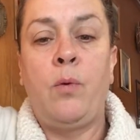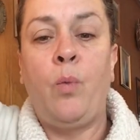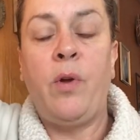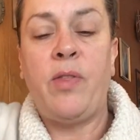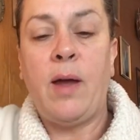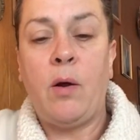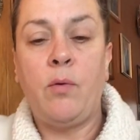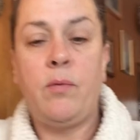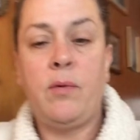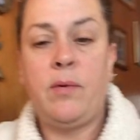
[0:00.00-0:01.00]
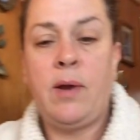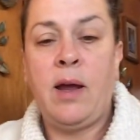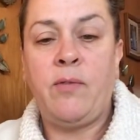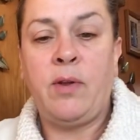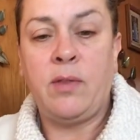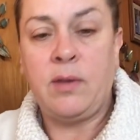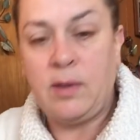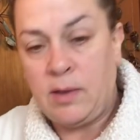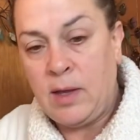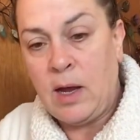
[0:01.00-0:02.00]
without
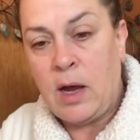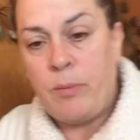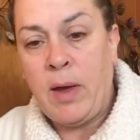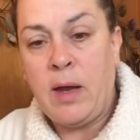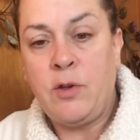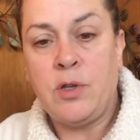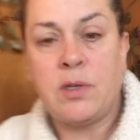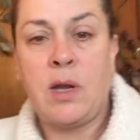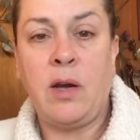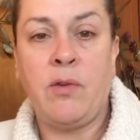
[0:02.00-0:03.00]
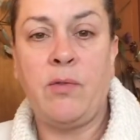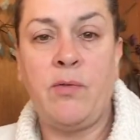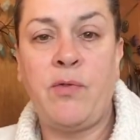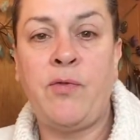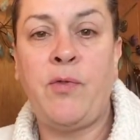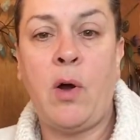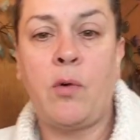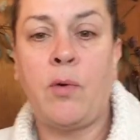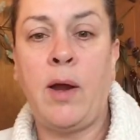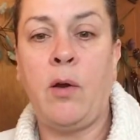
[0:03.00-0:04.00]
having the iPad just kind of
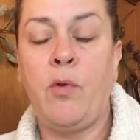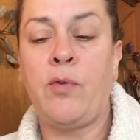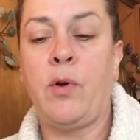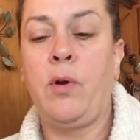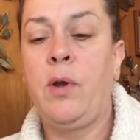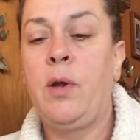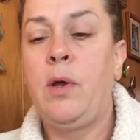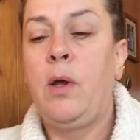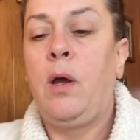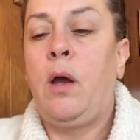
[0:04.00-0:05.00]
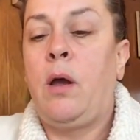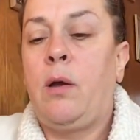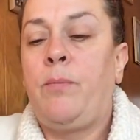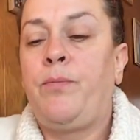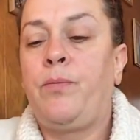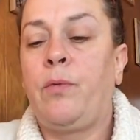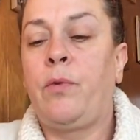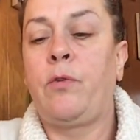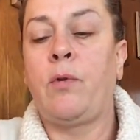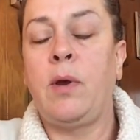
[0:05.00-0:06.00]
fall right over.
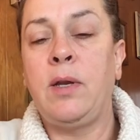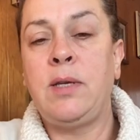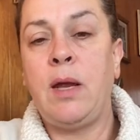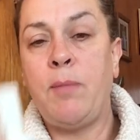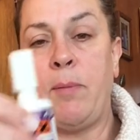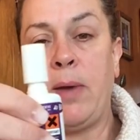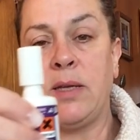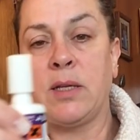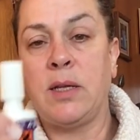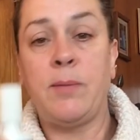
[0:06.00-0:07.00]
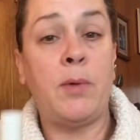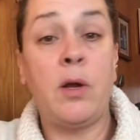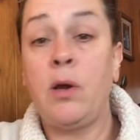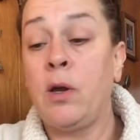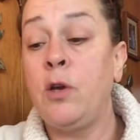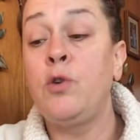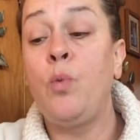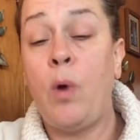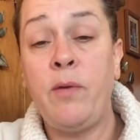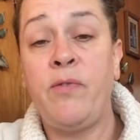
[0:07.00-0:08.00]
So I'm going to take my base glaze. I'm going to do
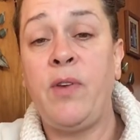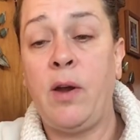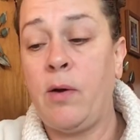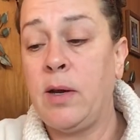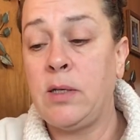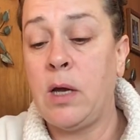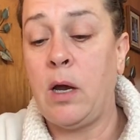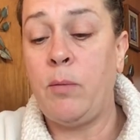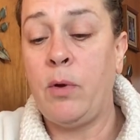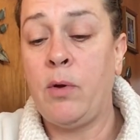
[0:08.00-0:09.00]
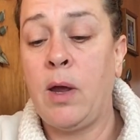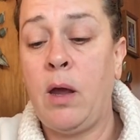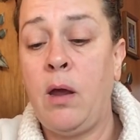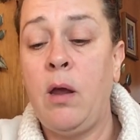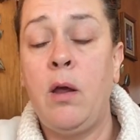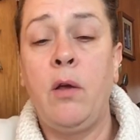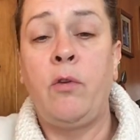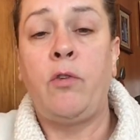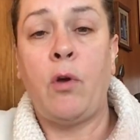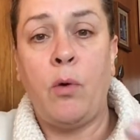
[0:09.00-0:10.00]
one finger at a time, okay?
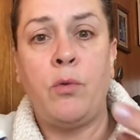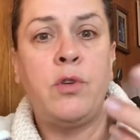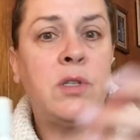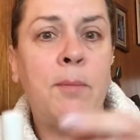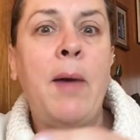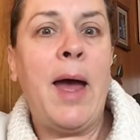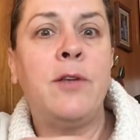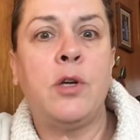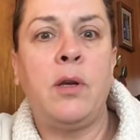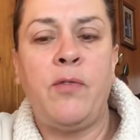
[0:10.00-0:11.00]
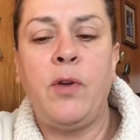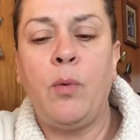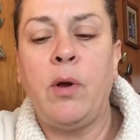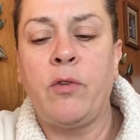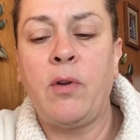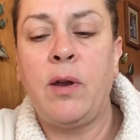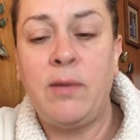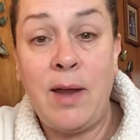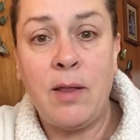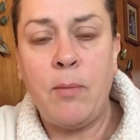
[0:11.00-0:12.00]
So just imagine, if you will. So I'm going
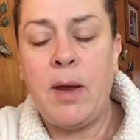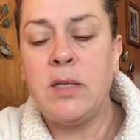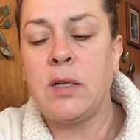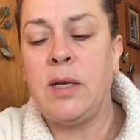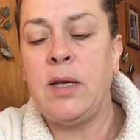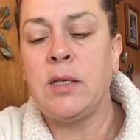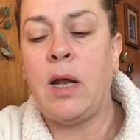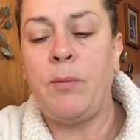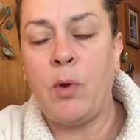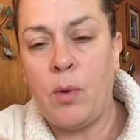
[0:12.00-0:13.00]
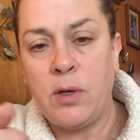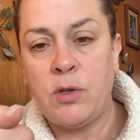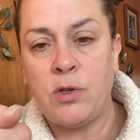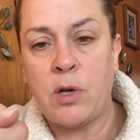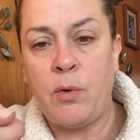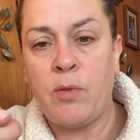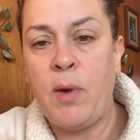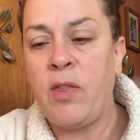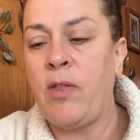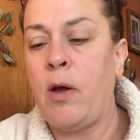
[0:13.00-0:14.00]
to take the base glaze, and I'm going to start with
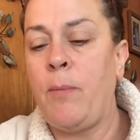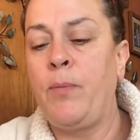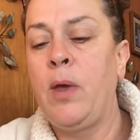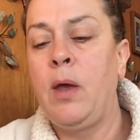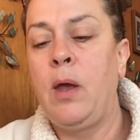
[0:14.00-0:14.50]
my thumb,